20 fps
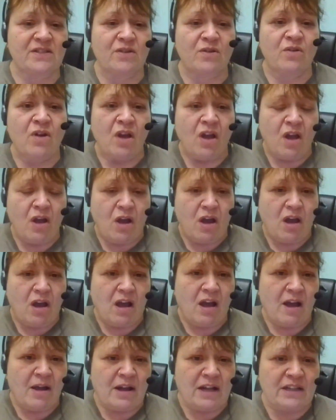so
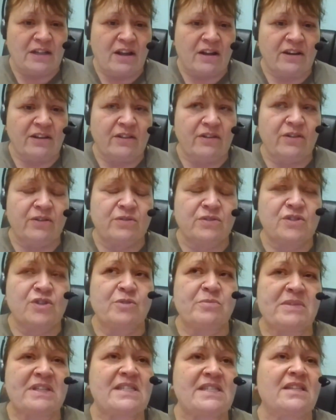a lot of the youths
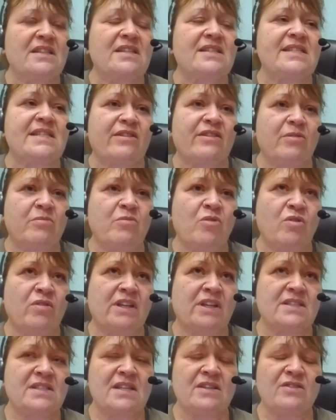are missing the
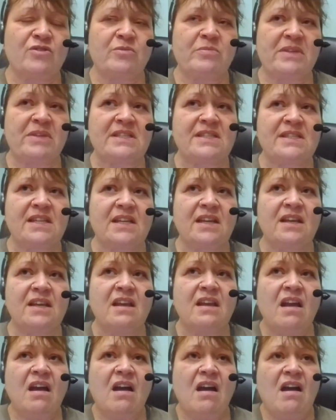ceremonies and they're missing
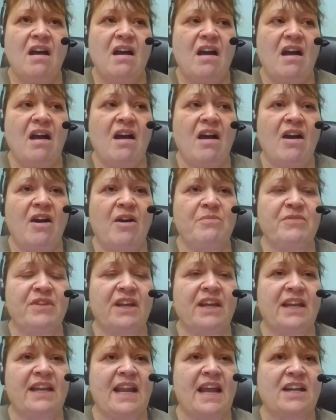
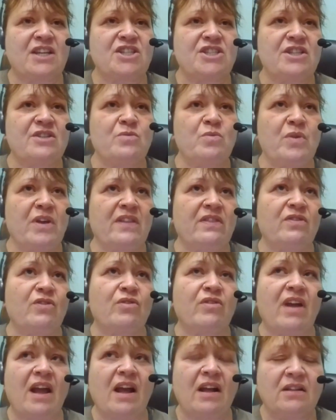the connection with
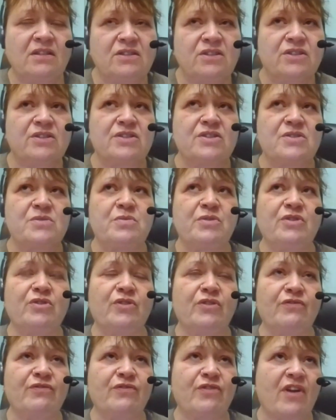their elders, with
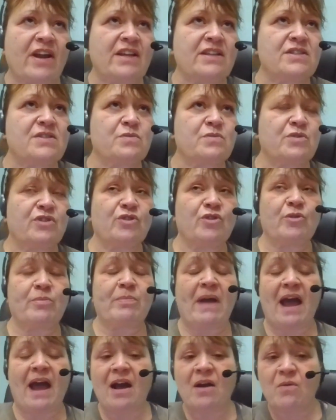their friends, with their
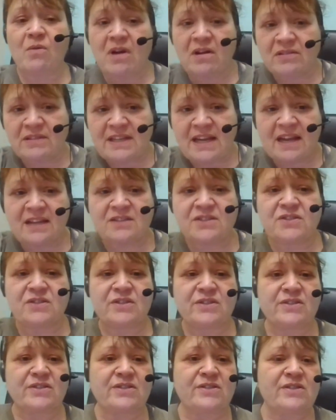powwow
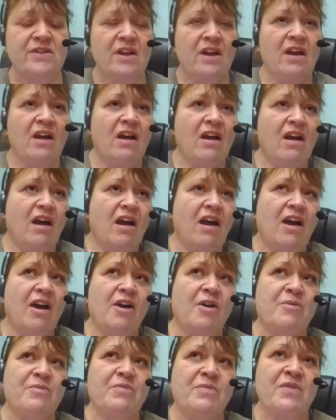dancers.
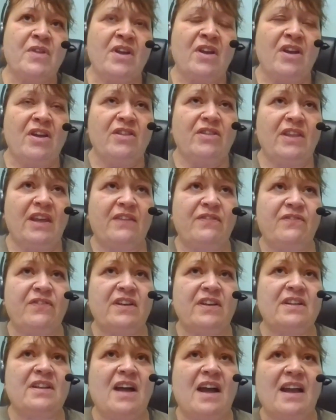They
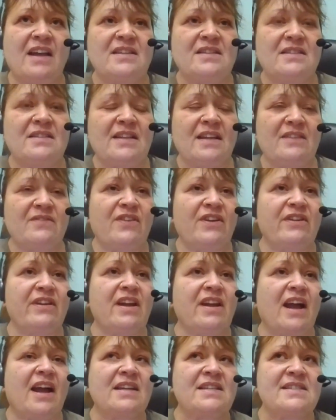feel like
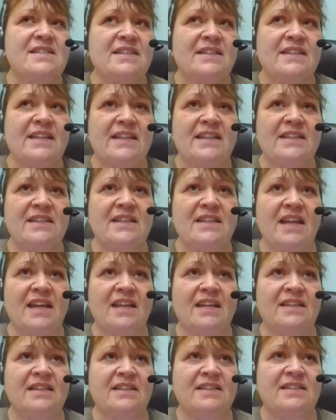very isolated
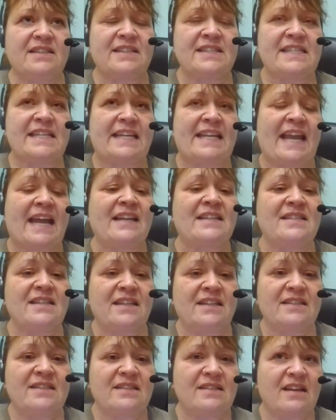and
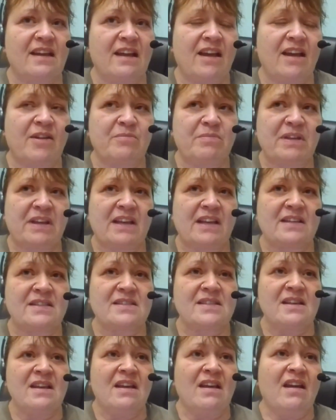disconnected
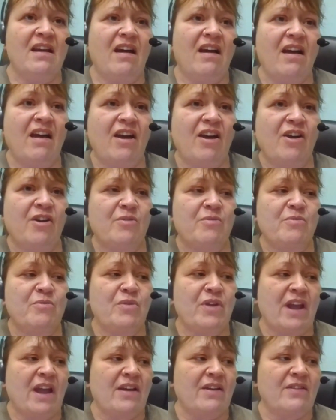because
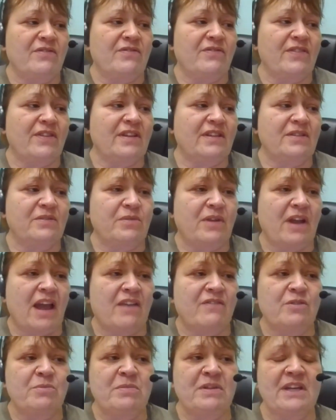we
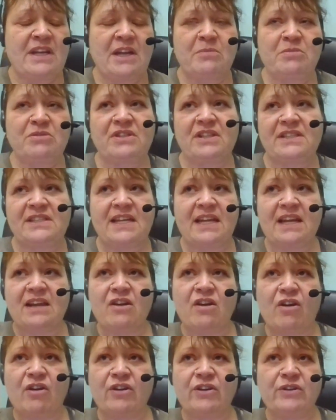haven't been able to
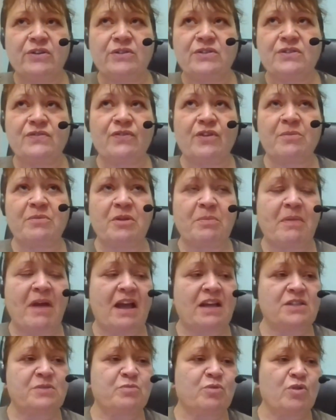take our youths from the
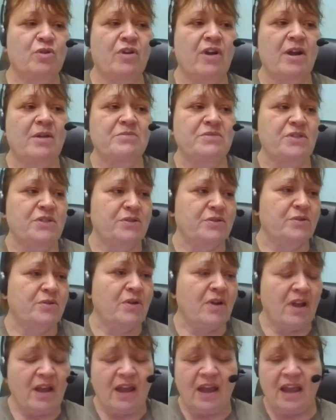past program to
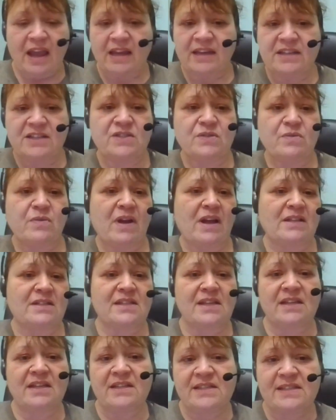any
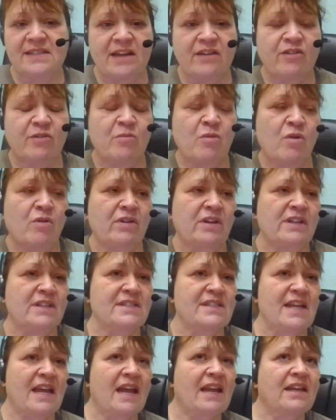sweats, any
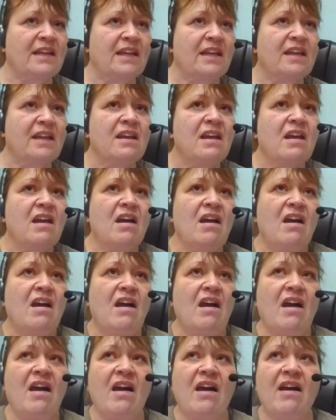ceremonies,
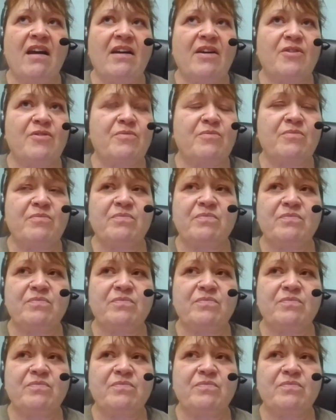um,